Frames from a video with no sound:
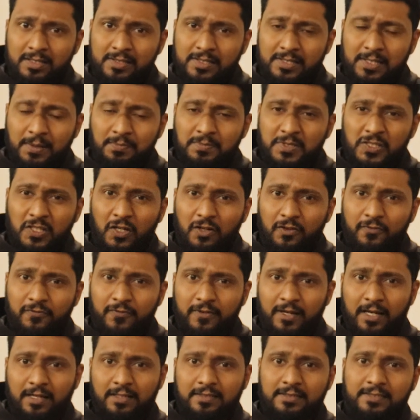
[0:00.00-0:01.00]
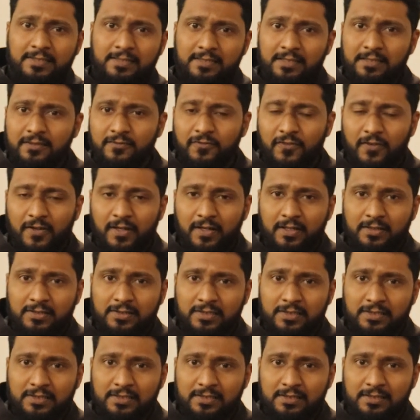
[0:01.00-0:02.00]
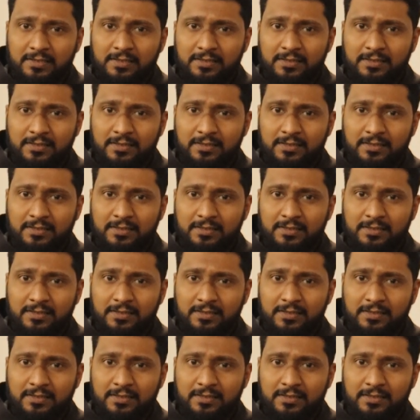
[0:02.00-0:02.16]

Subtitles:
some sort of concern for others.